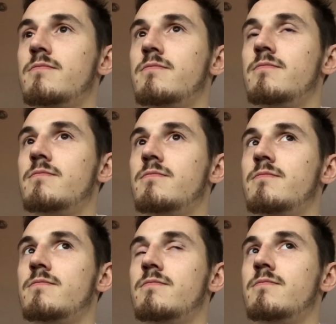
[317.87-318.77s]

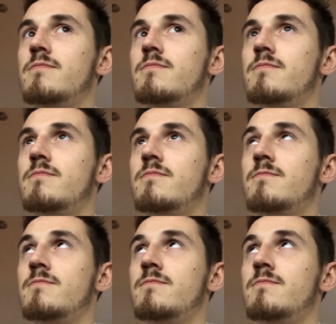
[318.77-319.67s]

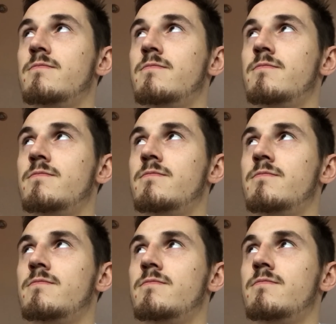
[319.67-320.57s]

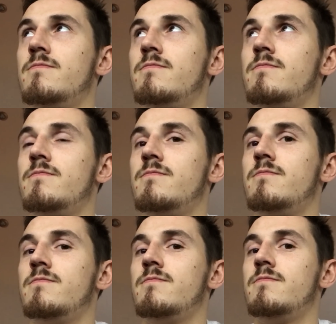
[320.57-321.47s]

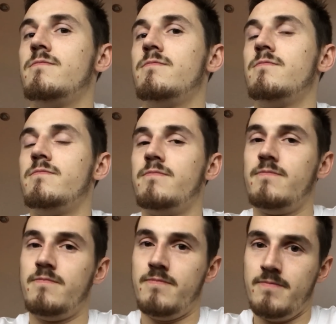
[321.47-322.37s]

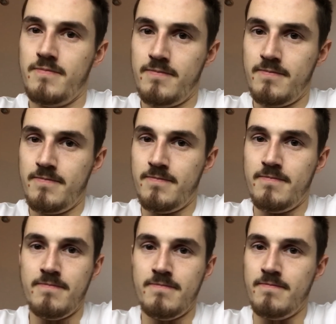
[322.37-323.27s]

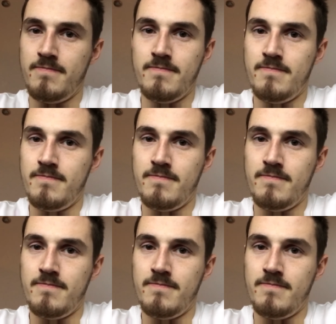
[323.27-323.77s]
(silence)